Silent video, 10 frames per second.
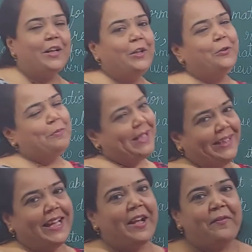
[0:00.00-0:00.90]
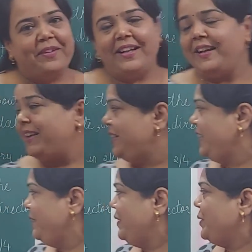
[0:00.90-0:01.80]
you might have read
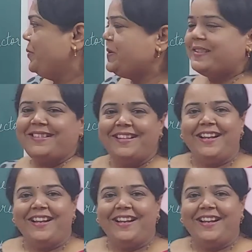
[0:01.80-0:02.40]
reviews